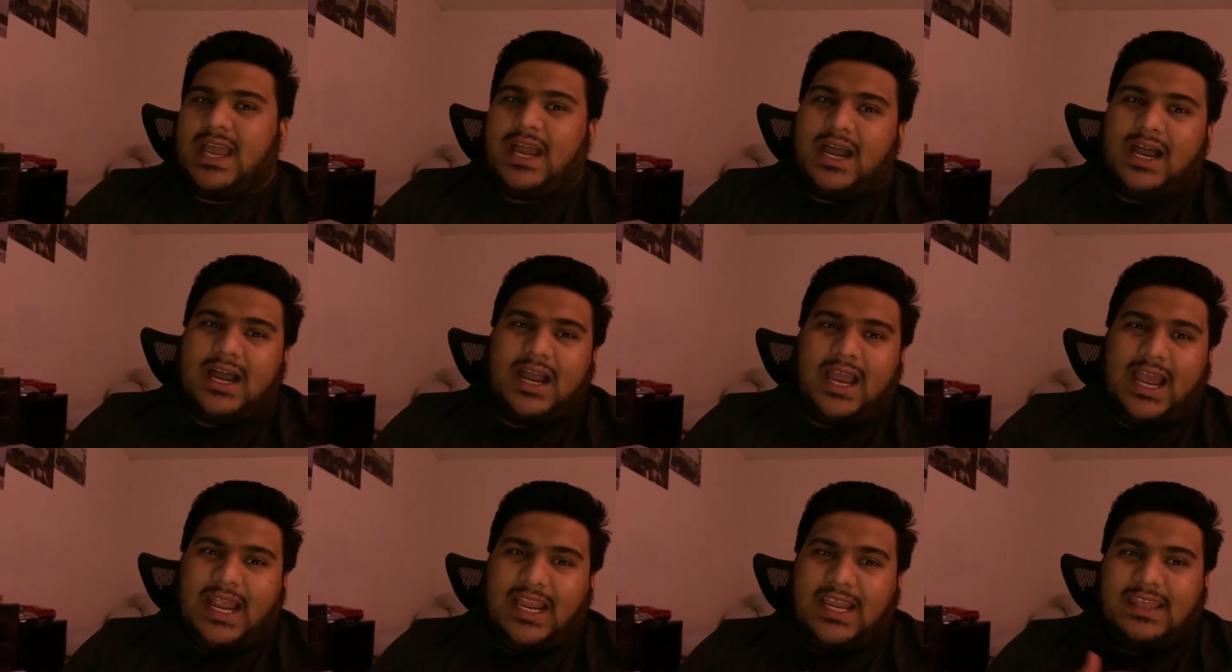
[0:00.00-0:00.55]

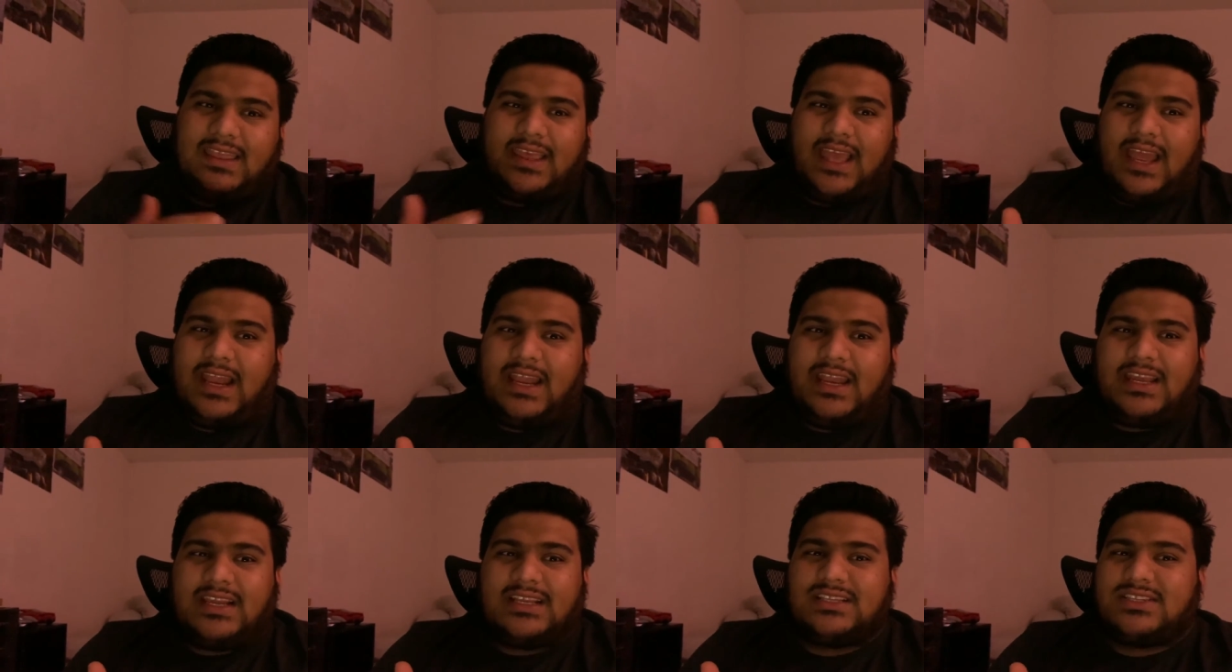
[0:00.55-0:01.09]

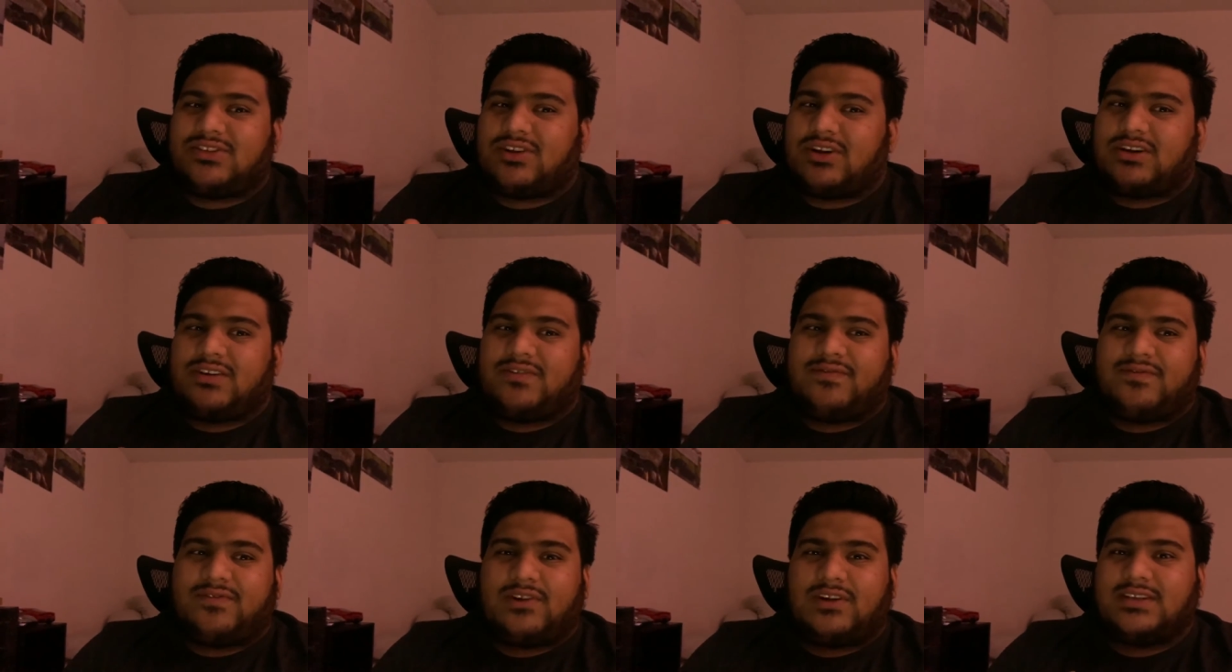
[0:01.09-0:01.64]
Any
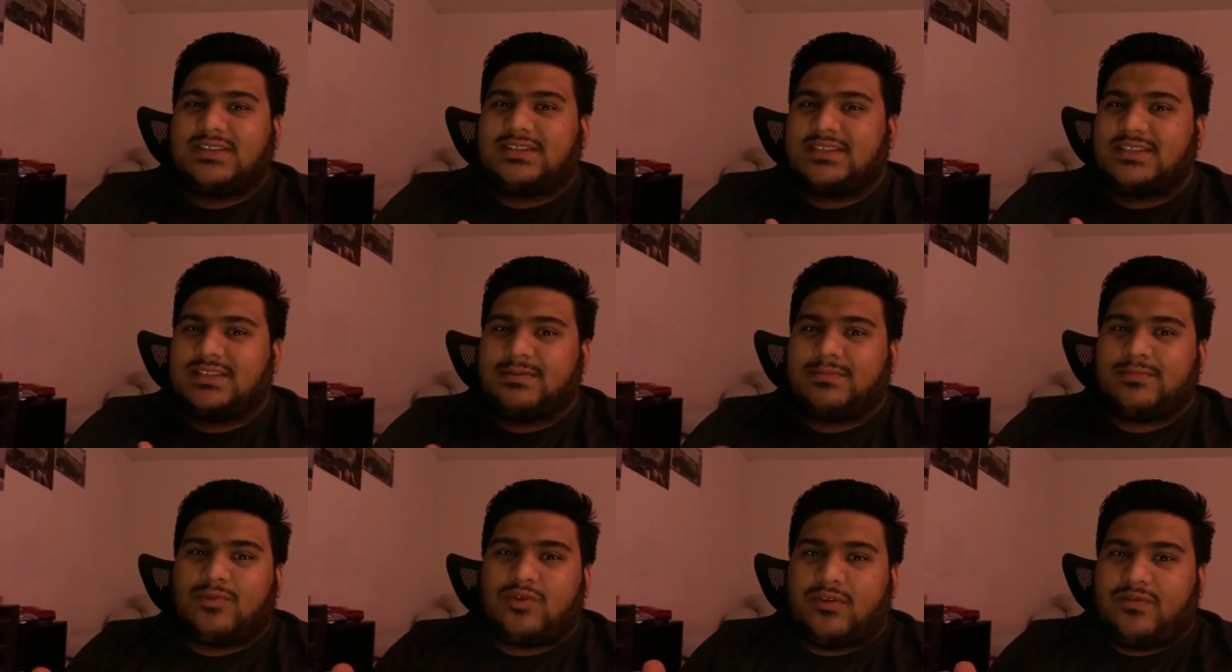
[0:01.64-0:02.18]
constructive
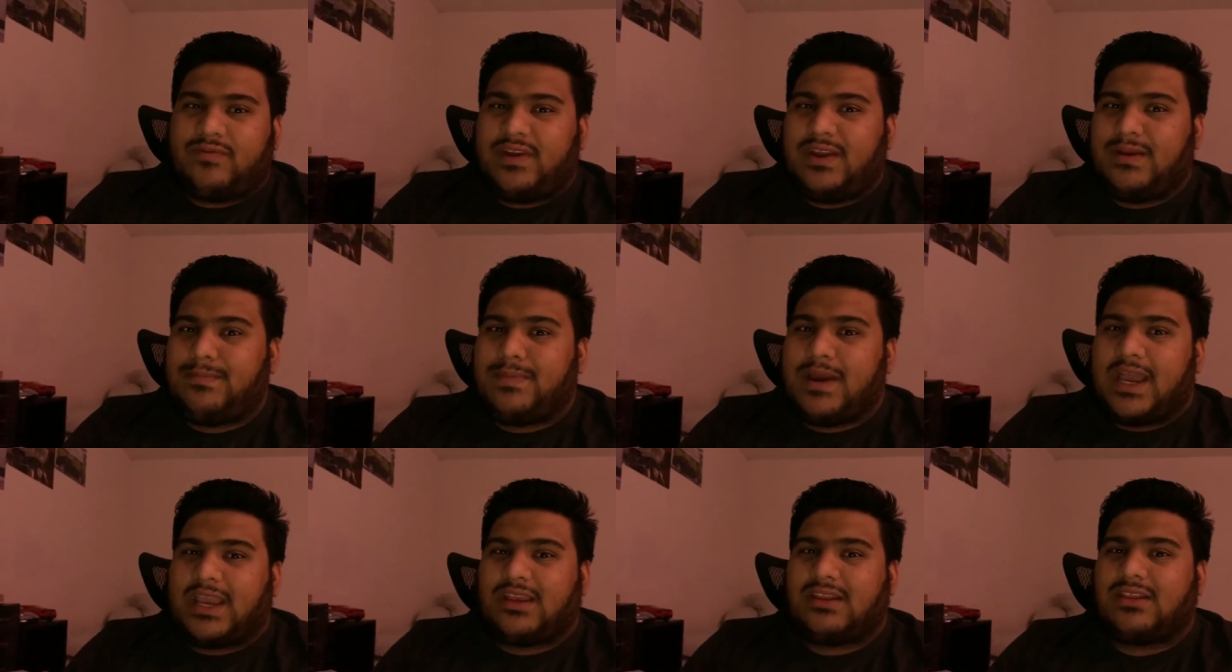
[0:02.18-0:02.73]
criticism or
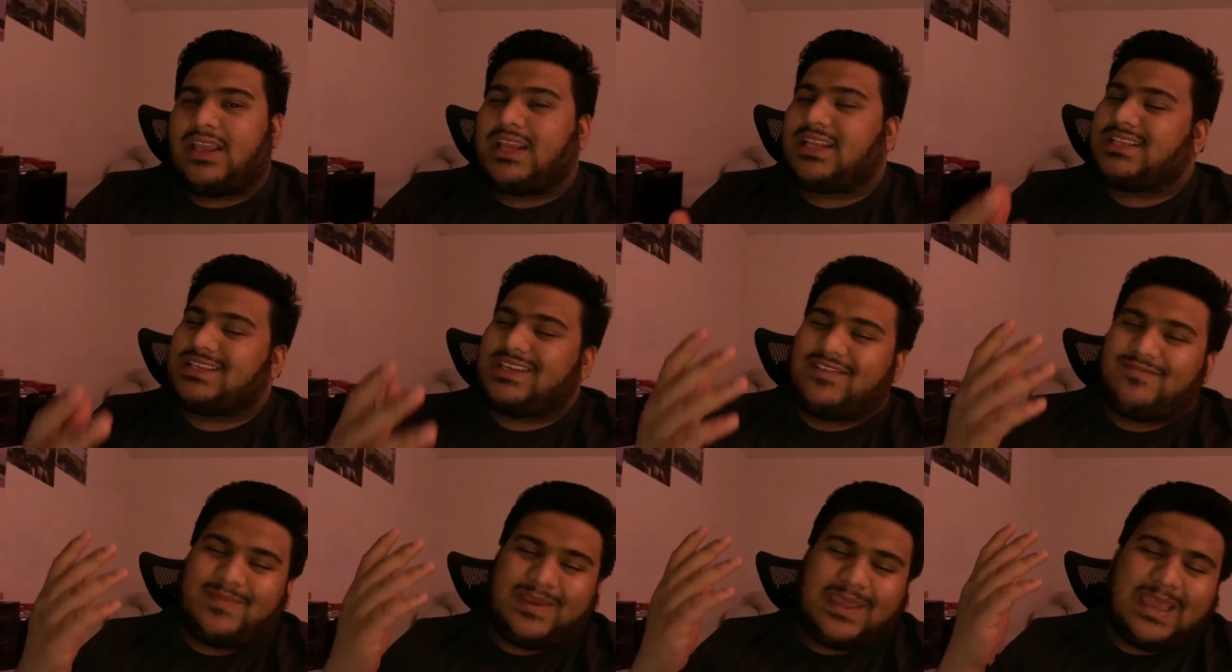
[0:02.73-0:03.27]
feedback you'd like to
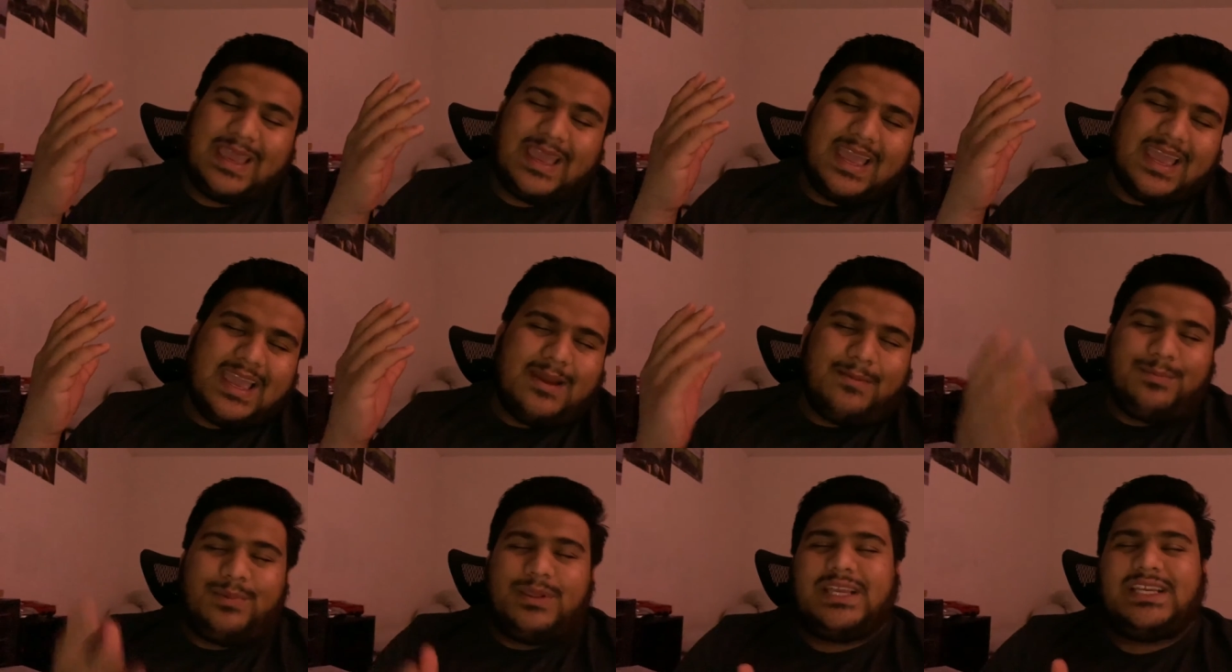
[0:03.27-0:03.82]
give me,
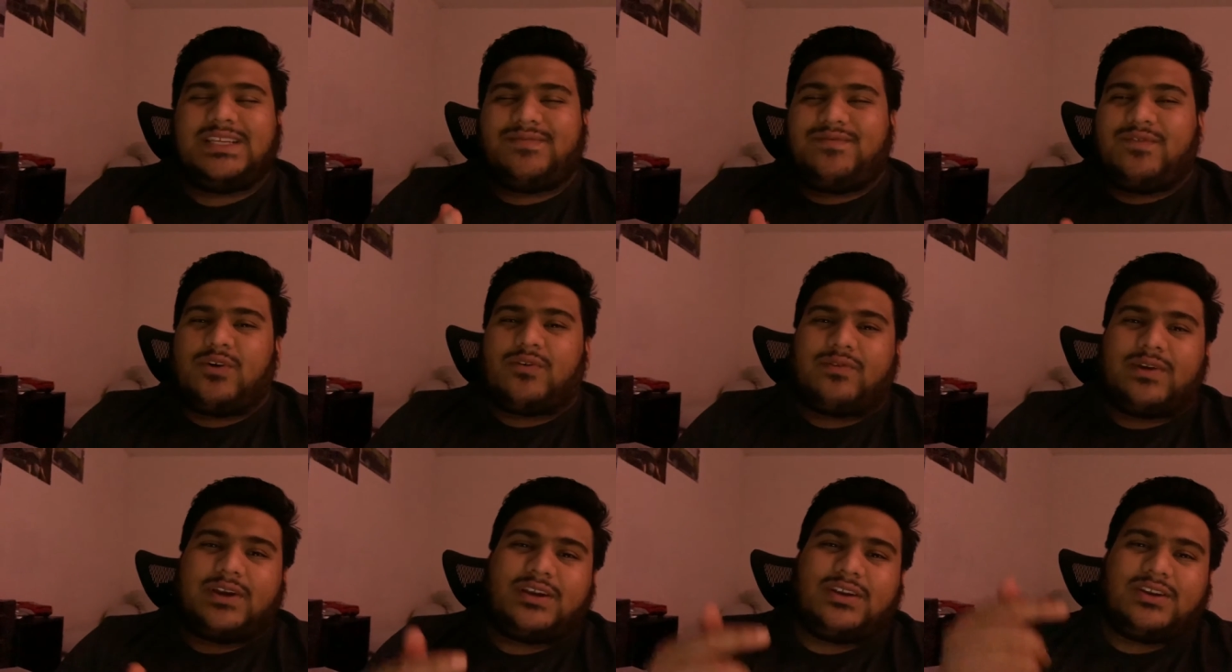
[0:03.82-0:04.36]
please
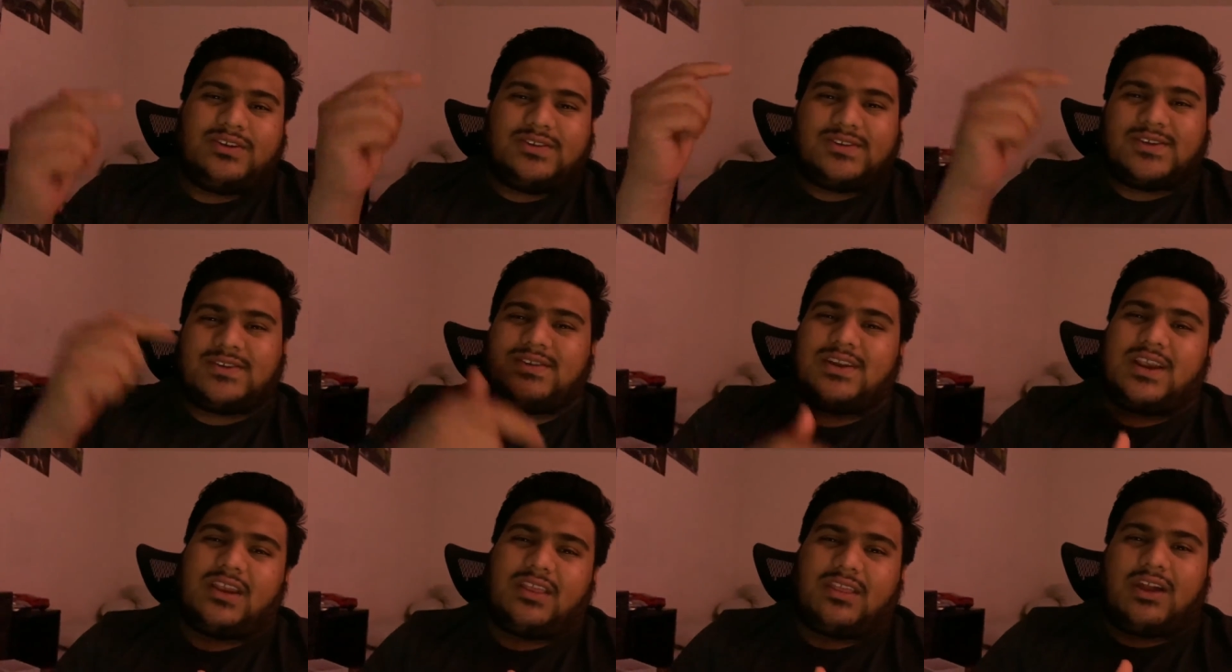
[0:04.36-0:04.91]
feel free to do so
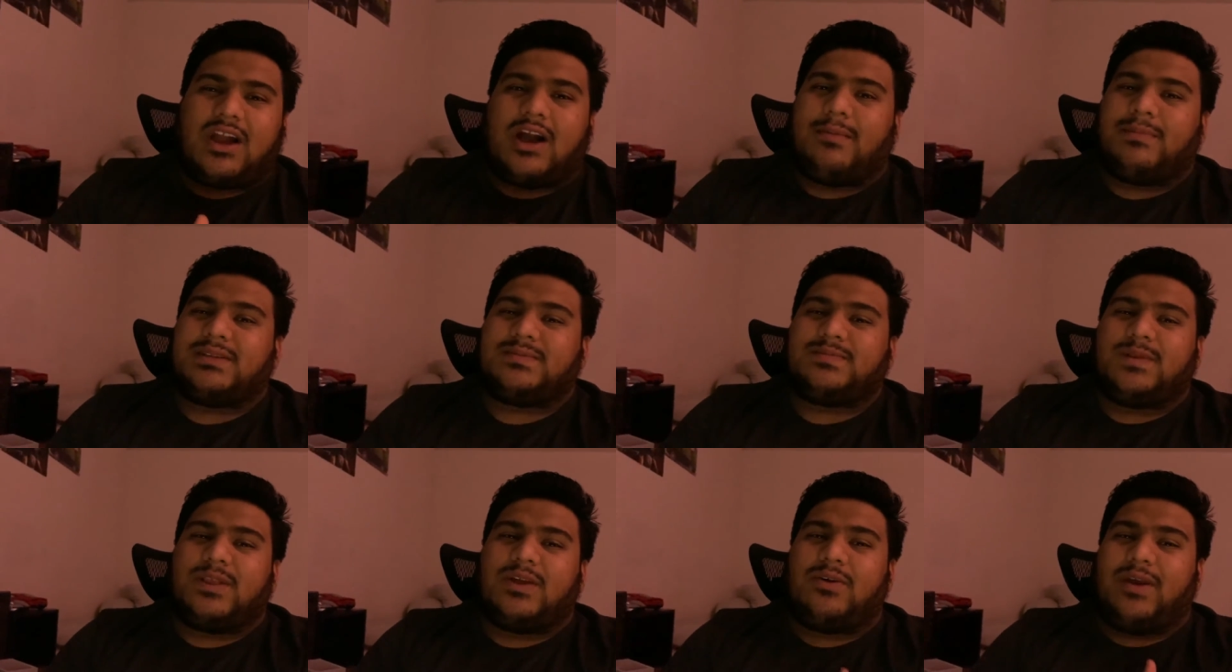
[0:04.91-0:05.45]
down in the
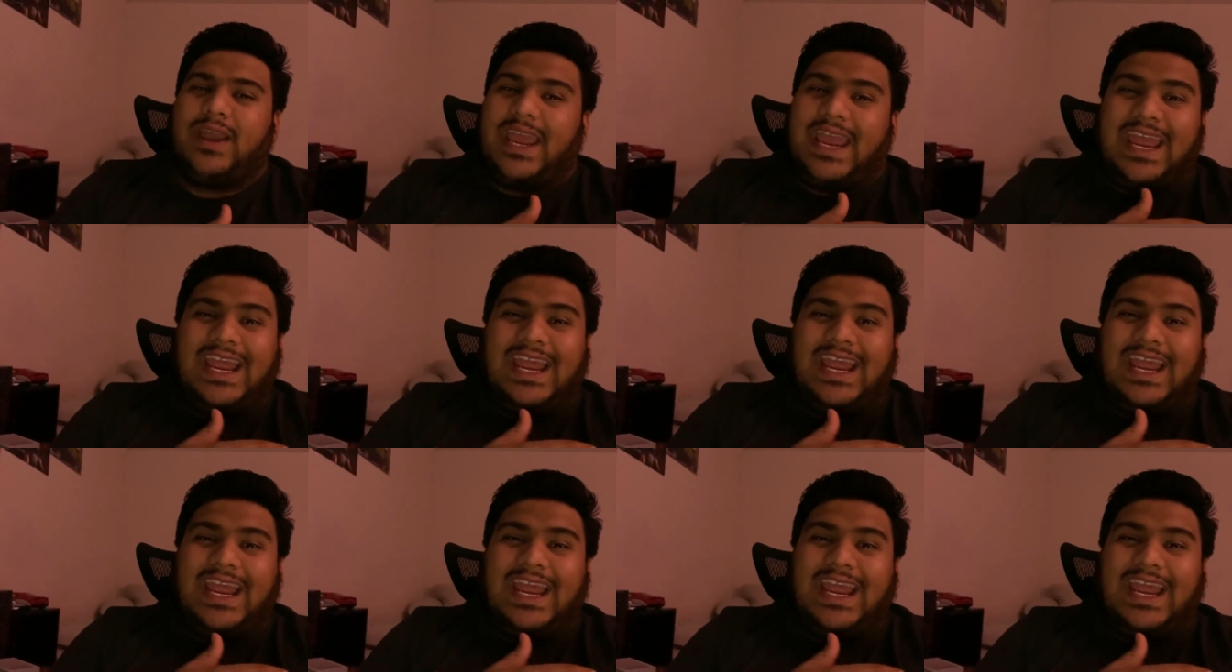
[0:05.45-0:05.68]
comments below.